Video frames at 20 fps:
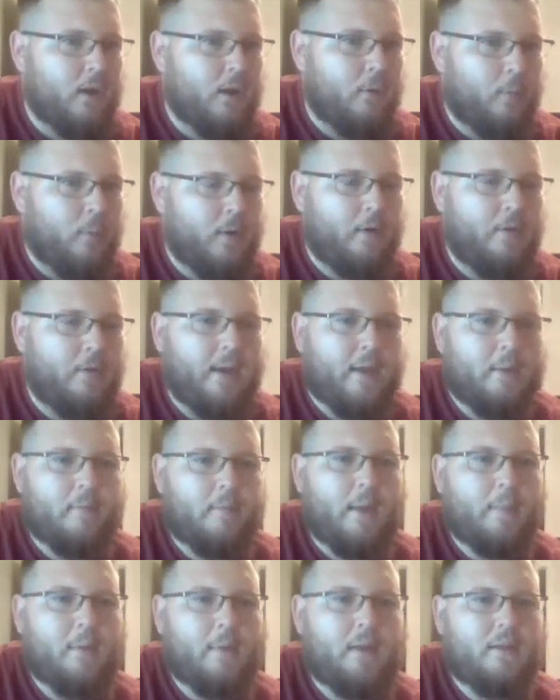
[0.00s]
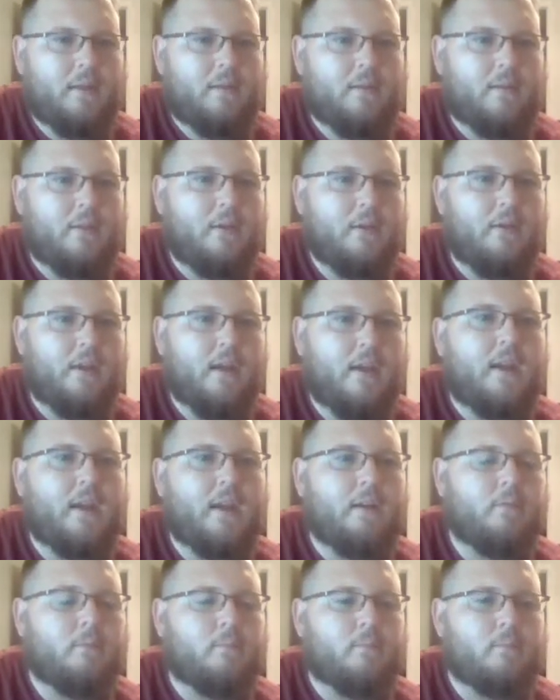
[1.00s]
Well, that means he's still
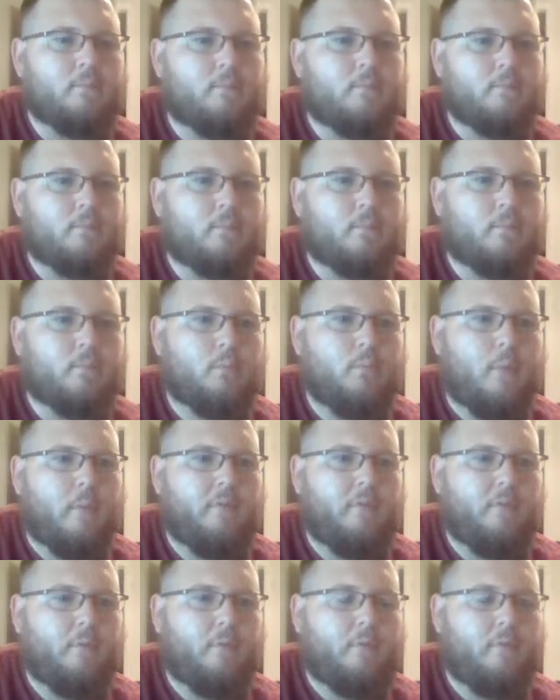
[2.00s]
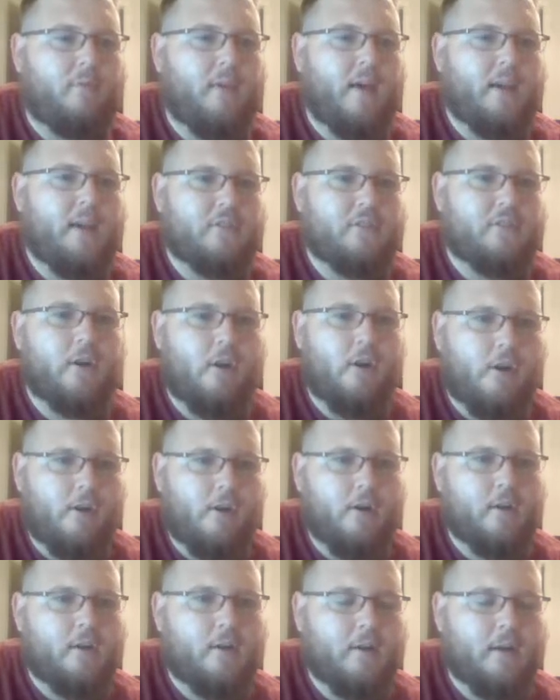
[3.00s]
hitting faster and
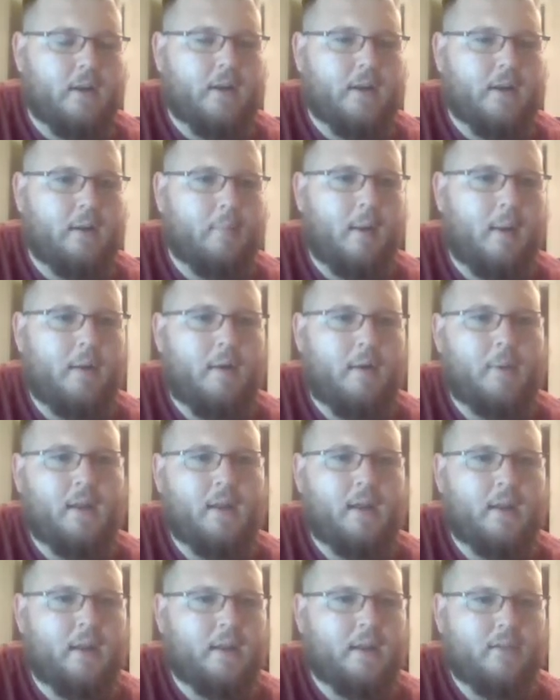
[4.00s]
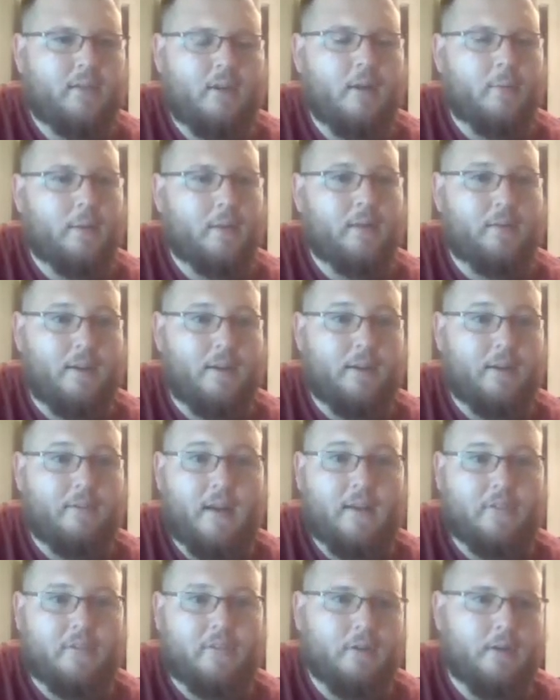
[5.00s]
harder. He may not be hitting as hard, but he's hitting
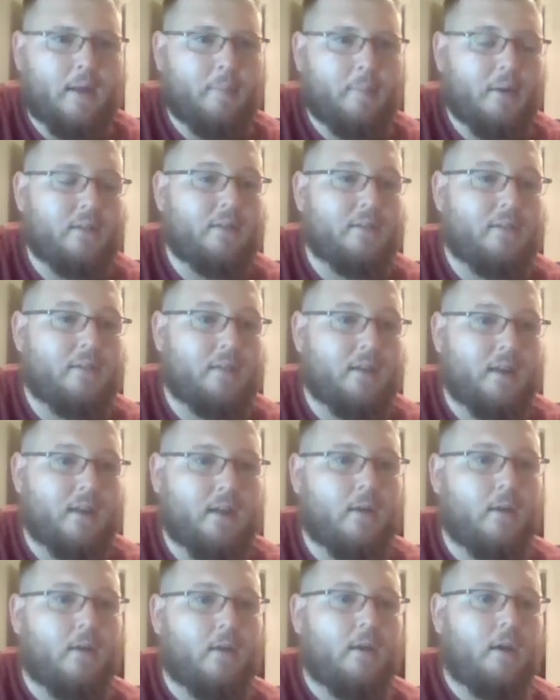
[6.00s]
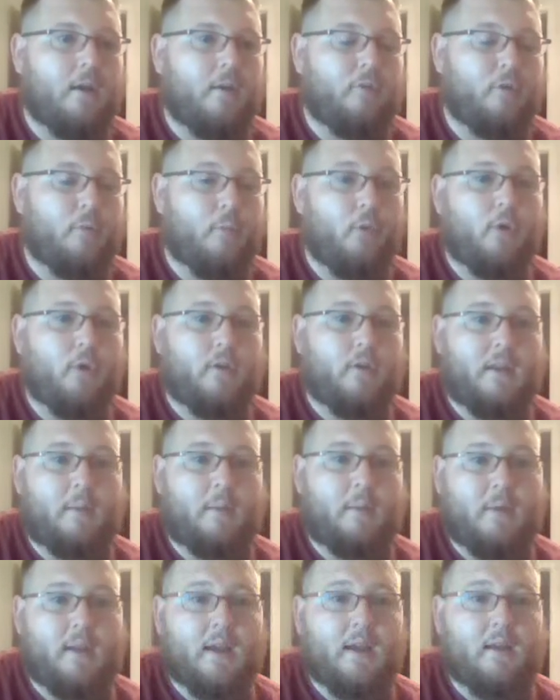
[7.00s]
faster, and that means he's hitting for more
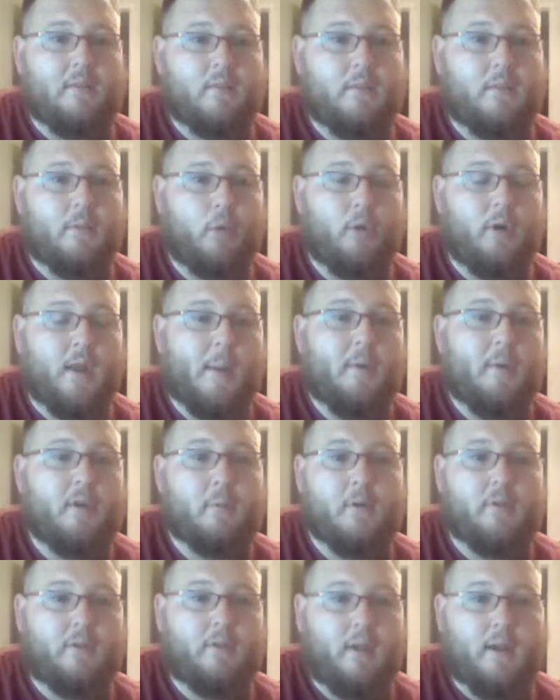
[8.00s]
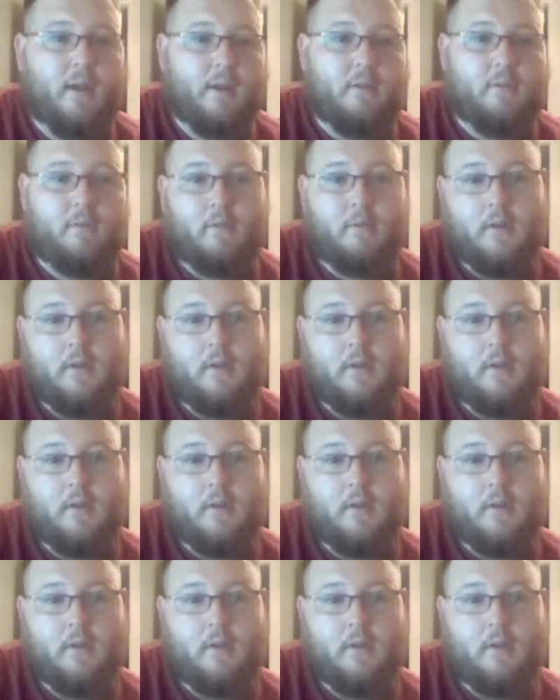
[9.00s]
DPS, more damage per second.